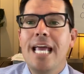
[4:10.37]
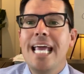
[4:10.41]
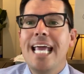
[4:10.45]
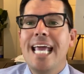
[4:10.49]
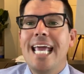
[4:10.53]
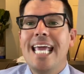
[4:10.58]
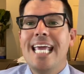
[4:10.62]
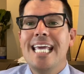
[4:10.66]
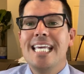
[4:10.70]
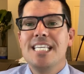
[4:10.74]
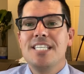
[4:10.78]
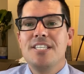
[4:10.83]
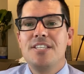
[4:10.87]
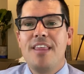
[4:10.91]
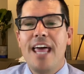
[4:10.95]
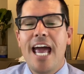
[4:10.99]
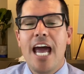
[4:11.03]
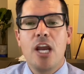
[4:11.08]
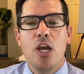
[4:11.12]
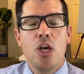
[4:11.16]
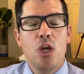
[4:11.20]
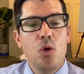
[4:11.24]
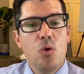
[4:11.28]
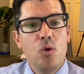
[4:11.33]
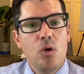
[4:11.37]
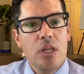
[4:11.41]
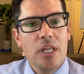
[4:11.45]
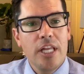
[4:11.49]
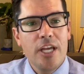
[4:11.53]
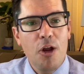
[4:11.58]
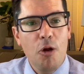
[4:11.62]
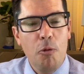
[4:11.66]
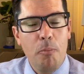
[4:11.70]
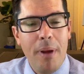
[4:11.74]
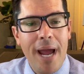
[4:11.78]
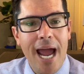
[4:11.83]
is that
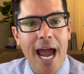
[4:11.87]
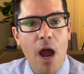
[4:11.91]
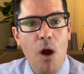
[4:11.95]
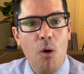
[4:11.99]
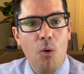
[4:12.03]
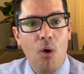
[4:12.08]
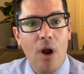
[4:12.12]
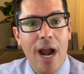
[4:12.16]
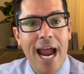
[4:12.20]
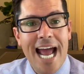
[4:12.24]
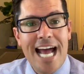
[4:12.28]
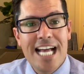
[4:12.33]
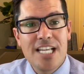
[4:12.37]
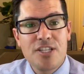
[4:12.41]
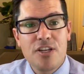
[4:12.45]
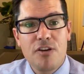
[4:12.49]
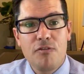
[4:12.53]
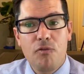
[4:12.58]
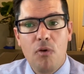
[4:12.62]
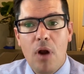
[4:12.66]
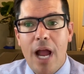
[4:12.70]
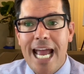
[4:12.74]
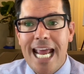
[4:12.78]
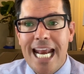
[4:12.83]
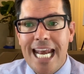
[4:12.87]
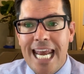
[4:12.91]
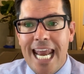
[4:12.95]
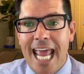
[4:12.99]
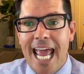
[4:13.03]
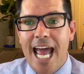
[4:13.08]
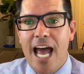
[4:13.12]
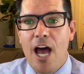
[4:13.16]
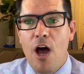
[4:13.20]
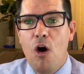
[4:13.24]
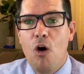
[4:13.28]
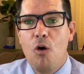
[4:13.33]
nuclear power as of right
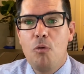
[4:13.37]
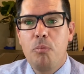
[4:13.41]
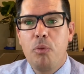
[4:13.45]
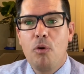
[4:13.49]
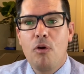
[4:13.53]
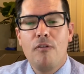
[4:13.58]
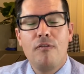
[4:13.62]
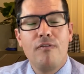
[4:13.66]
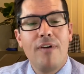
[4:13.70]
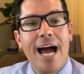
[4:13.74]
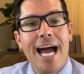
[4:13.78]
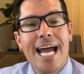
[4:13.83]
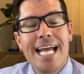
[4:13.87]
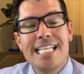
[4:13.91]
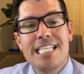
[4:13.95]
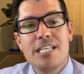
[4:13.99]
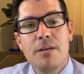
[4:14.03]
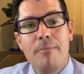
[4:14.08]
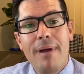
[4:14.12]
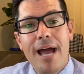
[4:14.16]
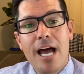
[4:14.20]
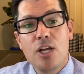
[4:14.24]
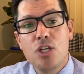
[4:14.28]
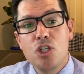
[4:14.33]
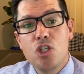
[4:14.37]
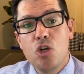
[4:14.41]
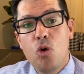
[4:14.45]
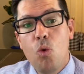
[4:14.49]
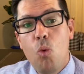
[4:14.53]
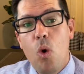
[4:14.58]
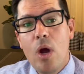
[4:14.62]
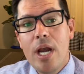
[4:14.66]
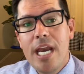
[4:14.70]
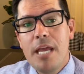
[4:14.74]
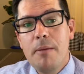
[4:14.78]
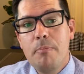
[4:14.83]
now provides about
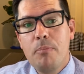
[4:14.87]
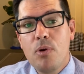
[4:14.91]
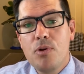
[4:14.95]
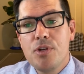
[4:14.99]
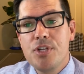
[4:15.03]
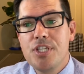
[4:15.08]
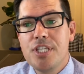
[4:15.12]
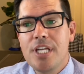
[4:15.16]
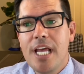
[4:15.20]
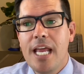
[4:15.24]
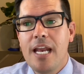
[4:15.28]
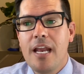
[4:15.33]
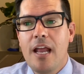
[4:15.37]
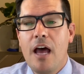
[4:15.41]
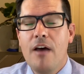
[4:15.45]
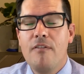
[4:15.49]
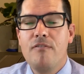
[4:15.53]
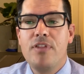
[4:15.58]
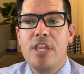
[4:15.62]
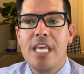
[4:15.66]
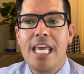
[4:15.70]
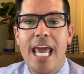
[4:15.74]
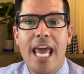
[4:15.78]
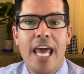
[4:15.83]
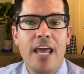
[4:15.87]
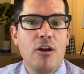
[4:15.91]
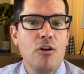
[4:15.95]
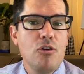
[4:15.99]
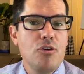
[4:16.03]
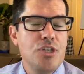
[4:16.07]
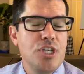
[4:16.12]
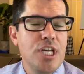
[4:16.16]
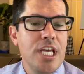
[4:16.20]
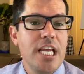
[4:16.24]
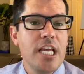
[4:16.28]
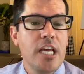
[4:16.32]
20% of the
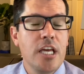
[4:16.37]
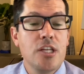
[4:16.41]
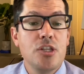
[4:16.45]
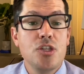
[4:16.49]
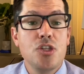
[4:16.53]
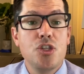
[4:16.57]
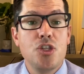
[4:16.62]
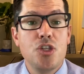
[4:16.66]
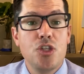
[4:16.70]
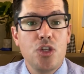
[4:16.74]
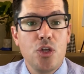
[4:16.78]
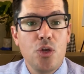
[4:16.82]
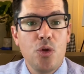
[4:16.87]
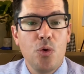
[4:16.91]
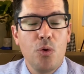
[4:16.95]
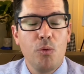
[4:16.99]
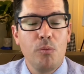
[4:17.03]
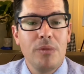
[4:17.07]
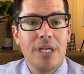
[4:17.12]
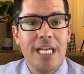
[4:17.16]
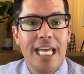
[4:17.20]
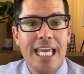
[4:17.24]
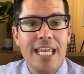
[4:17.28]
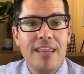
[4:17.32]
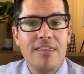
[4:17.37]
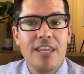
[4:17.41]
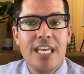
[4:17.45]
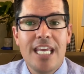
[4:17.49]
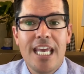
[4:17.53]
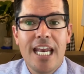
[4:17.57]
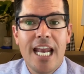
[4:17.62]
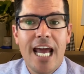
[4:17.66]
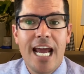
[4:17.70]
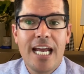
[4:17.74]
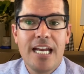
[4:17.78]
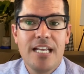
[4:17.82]
energy consumed in the
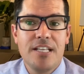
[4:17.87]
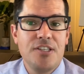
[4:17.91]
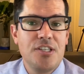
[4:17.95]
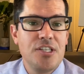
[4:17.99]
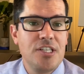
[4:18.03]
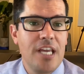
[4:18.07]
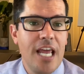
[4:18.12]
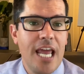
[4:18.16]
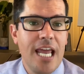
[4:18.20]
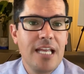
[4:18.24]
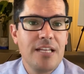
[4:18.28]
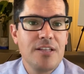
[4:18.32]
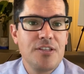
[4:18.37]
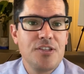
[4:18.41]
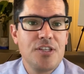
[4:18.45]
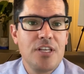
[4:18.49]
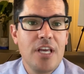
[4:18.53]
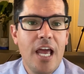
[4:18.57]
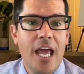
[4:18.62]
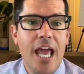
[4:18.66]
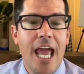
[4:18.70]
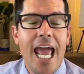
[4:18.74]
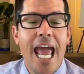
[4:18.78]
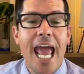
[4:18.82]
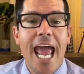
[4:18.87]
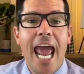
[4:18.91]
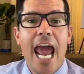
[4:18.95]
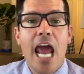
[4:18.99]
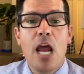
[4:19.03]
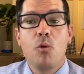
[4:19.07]
United States. And